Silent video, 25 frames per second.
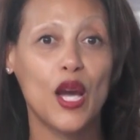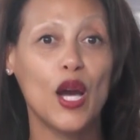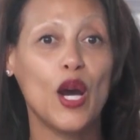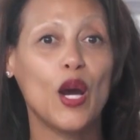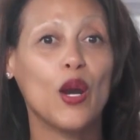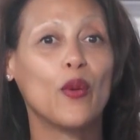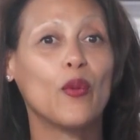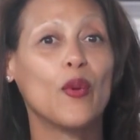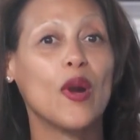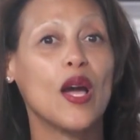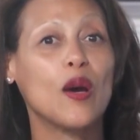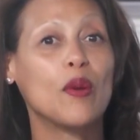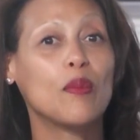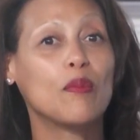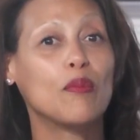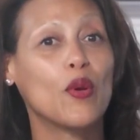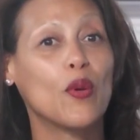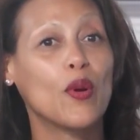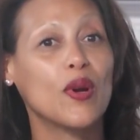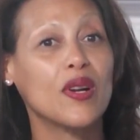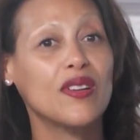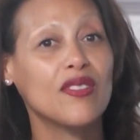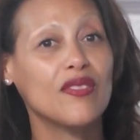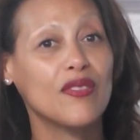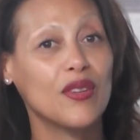around
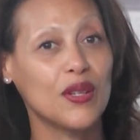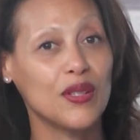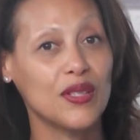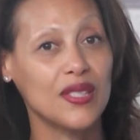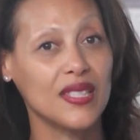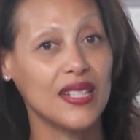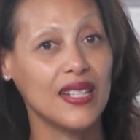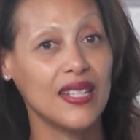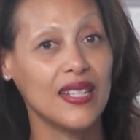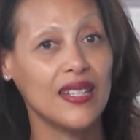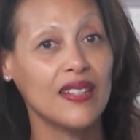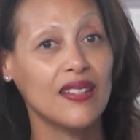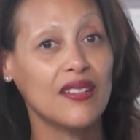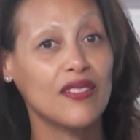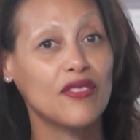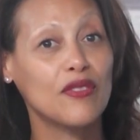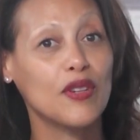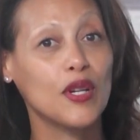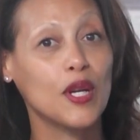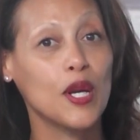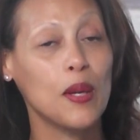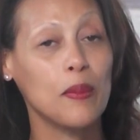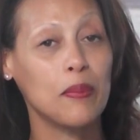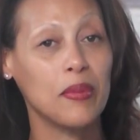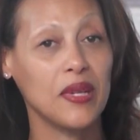board diversity for
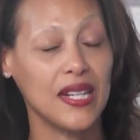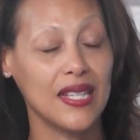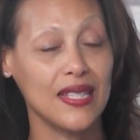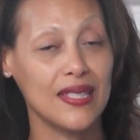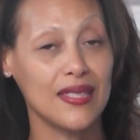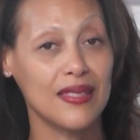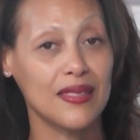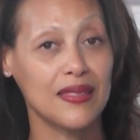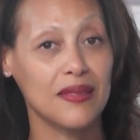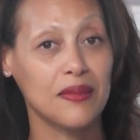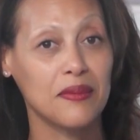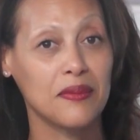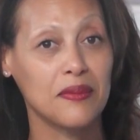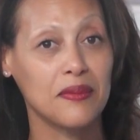companies.